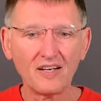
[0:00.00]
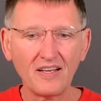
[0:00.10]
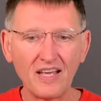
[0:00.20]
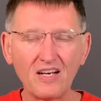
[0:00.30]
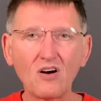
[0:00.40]

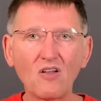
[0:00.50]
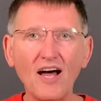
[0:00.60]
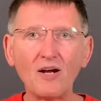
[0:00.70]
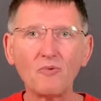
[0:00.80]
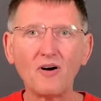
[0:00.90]
in your
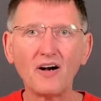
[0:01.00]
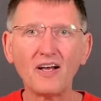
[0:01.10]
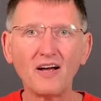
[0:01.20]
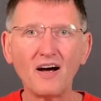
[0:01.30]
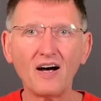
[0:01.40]

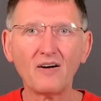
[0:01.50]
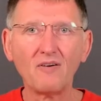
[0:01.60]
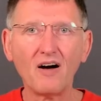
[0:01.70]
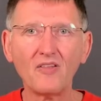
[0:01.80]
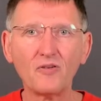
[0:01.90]
library
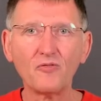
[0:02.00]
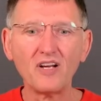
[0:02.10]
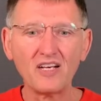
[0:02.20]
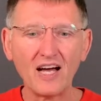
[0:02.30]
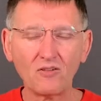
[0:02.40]
on the
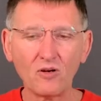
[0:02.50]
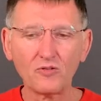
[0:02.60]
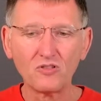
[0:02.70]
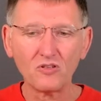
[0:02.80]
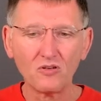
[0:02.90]
free
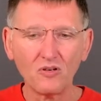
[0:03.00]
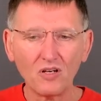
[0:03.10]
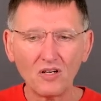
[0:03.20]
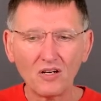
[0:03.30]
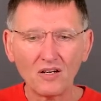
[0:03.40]
download too.
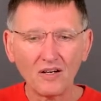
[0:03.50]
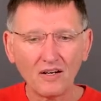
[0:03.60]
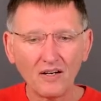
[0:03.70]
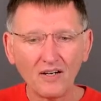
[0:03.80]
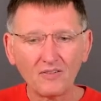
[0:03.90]

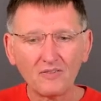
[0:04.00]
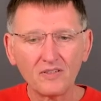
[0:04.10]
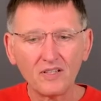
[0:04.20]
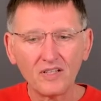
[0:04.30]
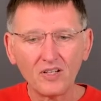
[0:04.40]

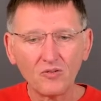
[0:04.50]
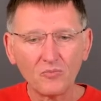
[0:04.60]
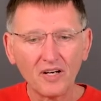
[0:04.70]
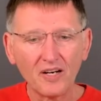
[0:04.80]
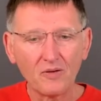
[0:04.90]

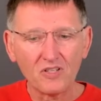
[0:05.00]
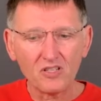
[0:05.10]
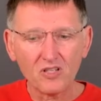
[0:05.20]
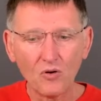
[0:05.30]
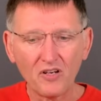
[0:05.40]
But I'm just
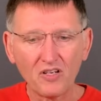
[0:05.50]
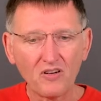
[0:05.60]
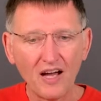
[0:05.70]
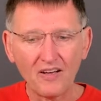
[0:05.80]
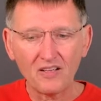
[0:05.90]
showing you
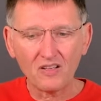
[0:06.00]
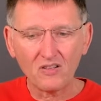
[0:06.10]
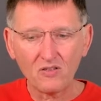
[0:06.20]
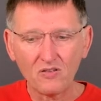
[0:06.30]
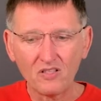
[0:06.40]
how you could
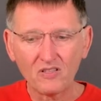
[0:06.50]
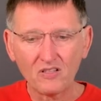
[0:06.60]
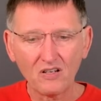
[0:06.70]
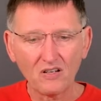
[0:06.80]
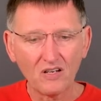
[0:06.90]
do this
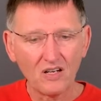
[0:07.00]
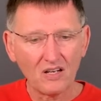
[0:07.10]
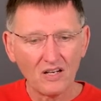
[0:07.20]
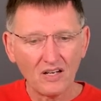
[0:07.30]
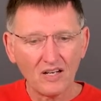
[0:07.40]
here.
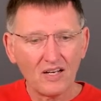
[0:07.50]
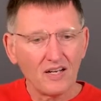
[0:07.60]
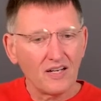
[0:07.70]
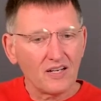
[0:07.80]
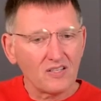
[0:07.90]

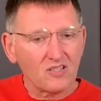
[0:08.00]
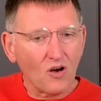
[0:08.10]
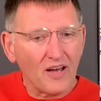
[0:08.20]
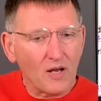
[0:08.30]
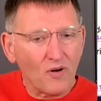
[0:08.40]

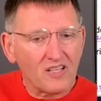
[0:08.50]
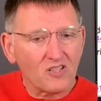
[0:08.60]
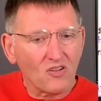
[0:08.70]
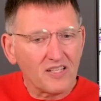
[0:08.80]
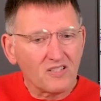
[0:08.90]
So anyway,
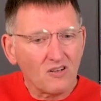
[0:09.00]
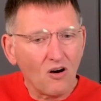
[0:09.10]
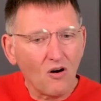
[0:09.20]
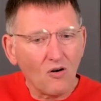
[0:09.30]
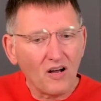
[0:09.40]
let's
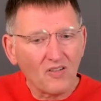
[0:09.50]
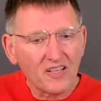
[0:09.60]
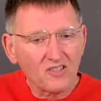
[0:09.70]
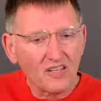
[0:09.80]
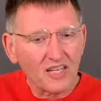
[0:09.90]

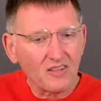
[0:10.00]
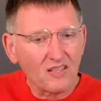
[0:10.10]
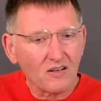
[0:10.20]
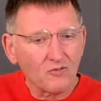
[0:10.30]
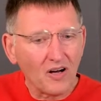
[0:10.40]
look at
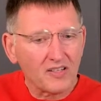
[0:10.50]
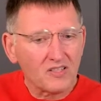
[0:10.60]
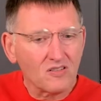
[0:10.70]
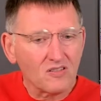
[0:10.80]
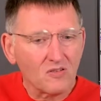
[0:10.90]
the
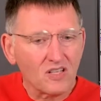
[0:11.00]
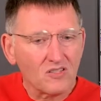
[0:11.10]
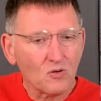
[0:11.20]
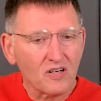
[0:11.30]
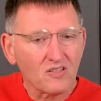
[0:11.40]
functions of
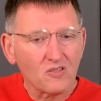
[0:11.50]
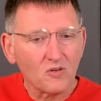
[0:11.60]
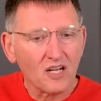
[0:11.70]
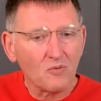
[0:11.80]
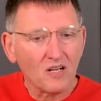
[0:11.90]
eSword
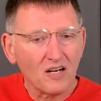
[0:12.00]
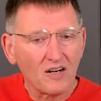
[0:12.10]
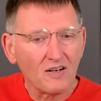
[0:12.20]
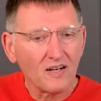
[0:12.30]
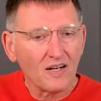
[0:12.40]
Extreme
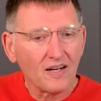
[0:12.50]
here.